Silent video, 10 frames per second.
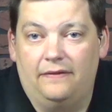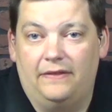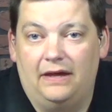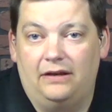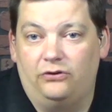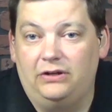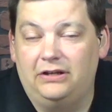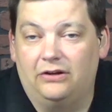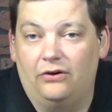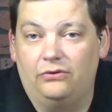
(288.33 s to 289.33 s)
then you need
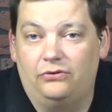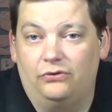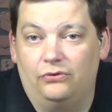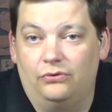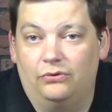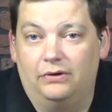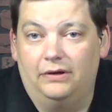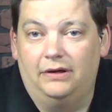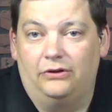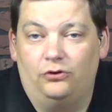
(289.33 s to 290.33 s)
to go to
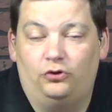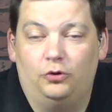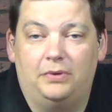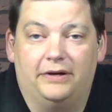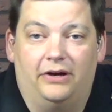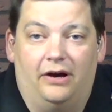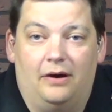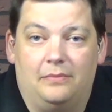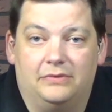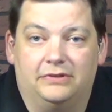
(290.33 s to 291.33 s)

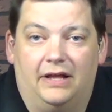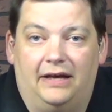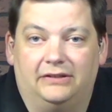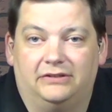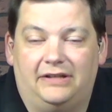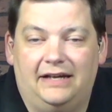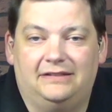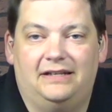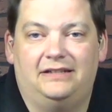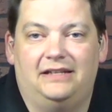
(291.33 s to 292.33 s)

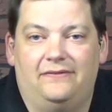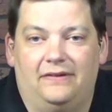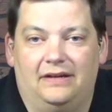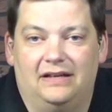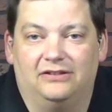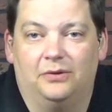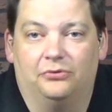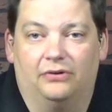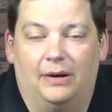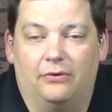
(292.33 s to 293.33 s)
youtube.com/techzentv and
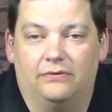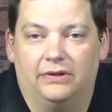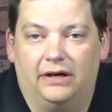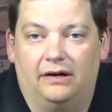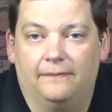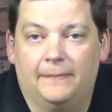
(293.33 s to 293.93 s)
subscribe over there.